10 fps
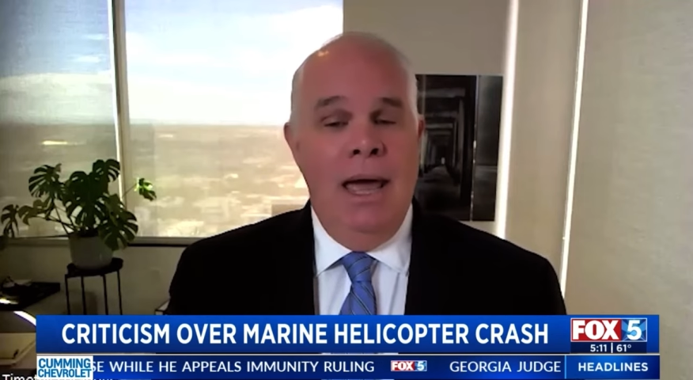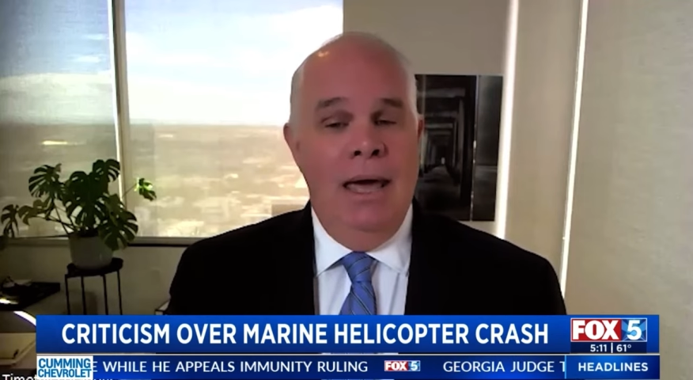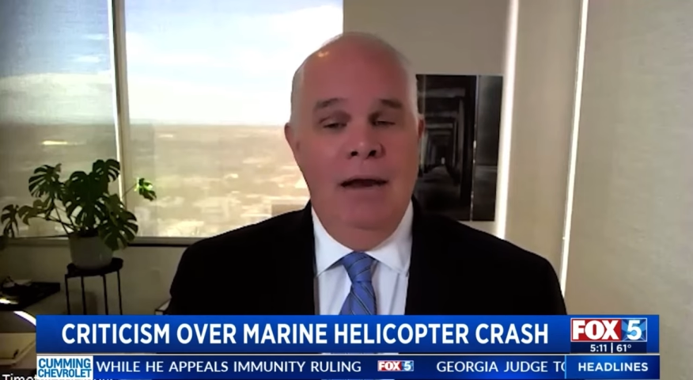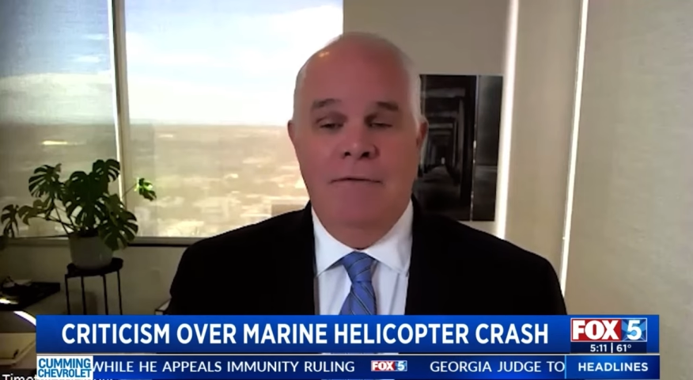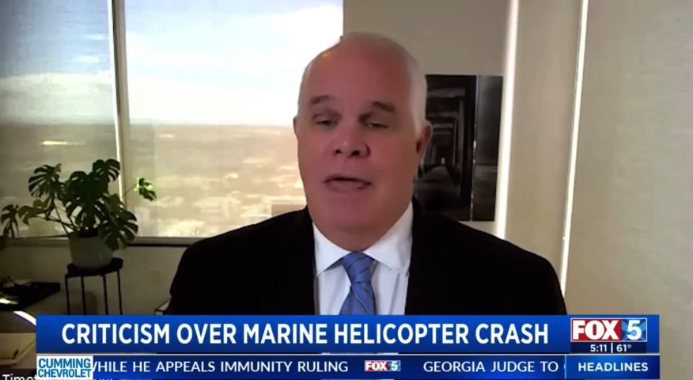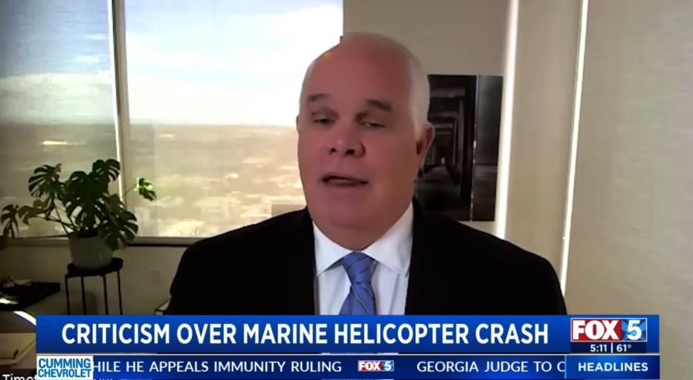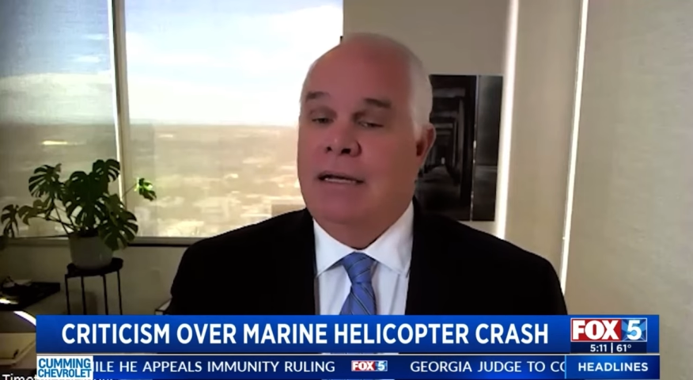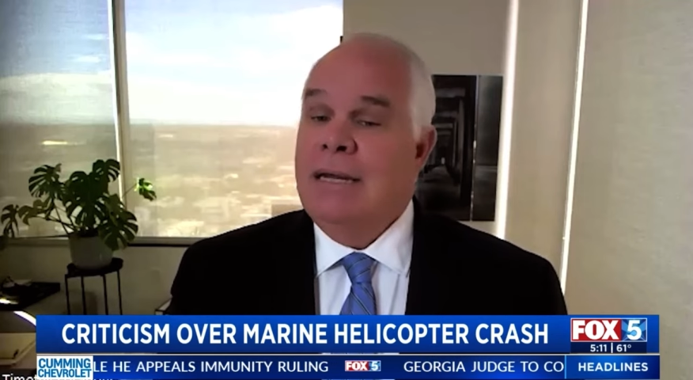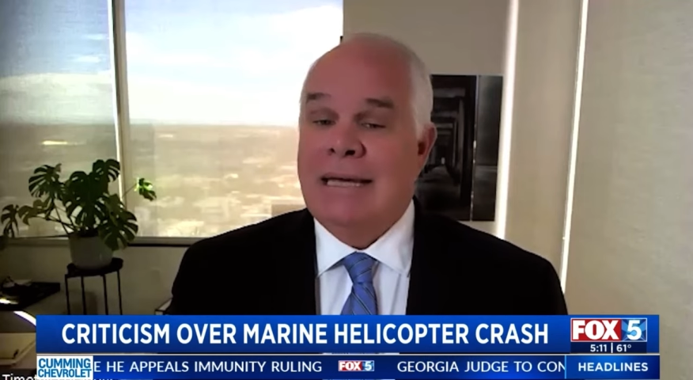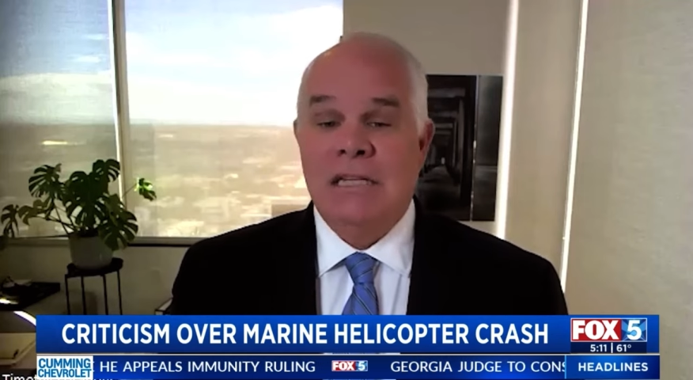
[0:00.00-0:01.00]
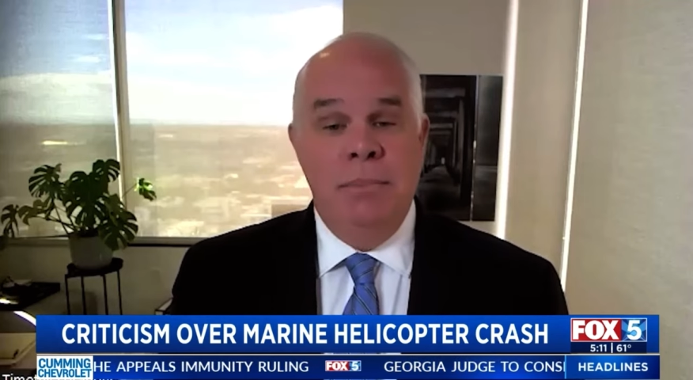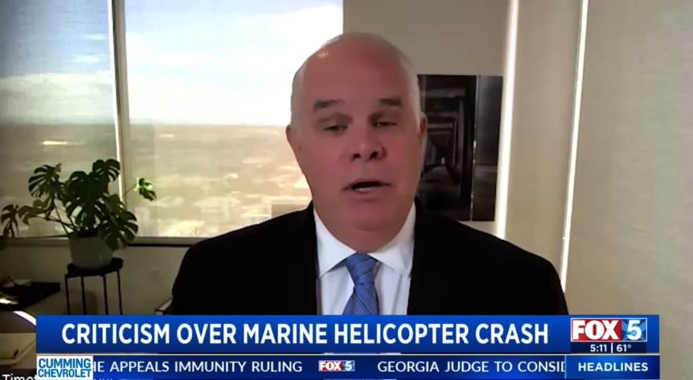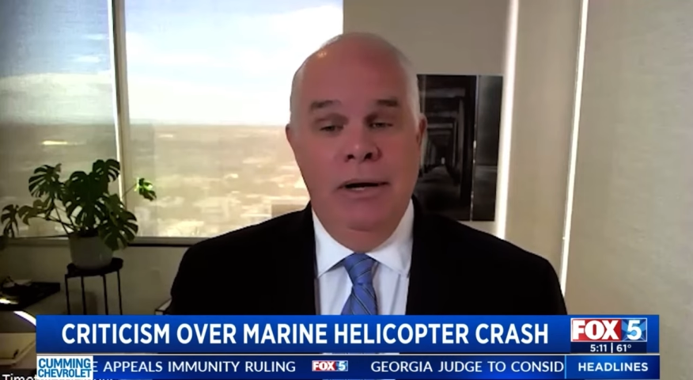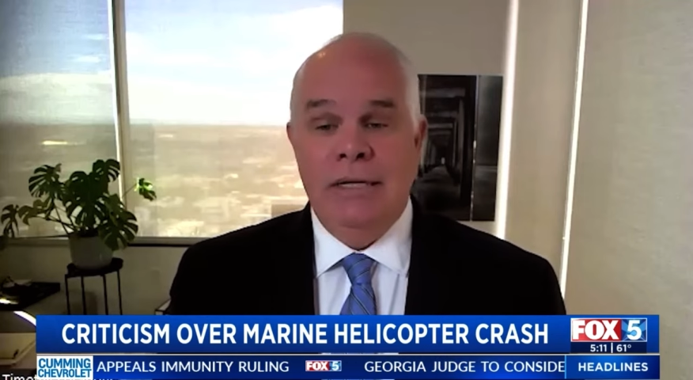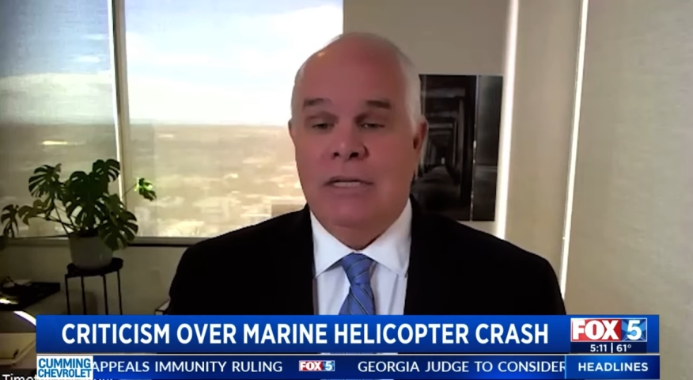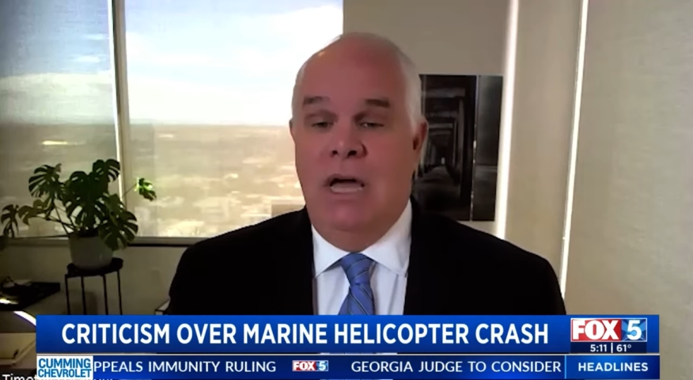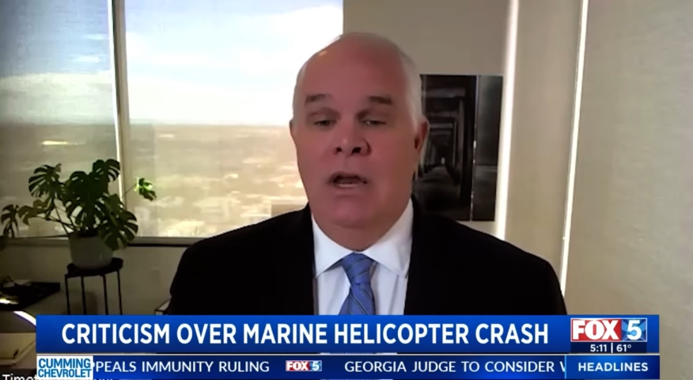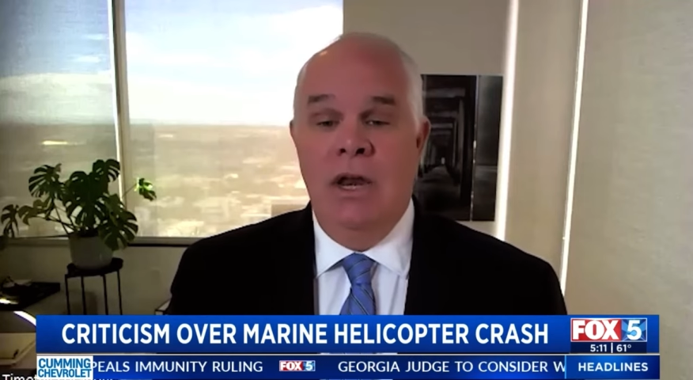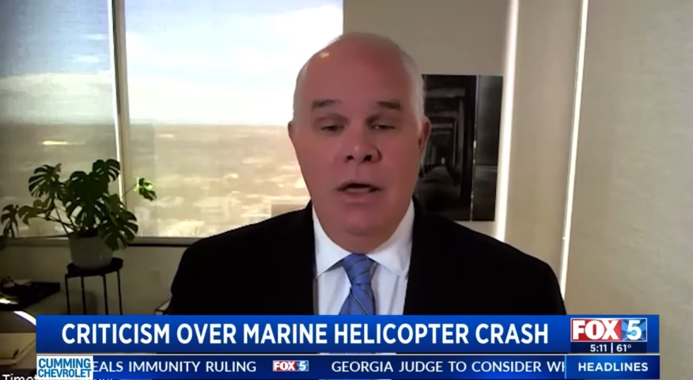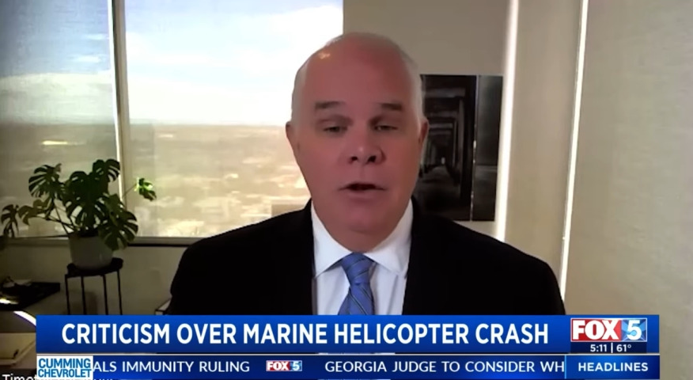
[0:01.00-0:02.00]
And if they experienced
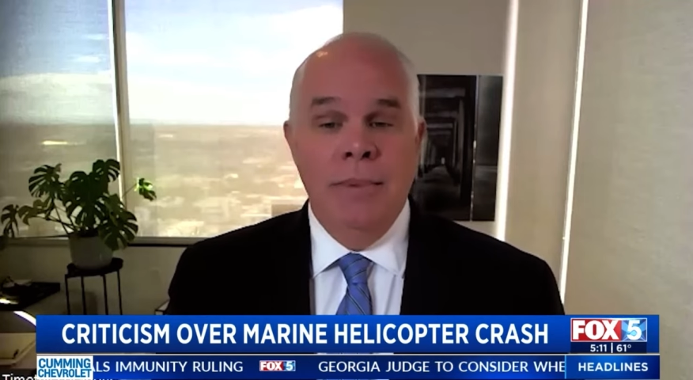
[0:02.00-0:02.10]
another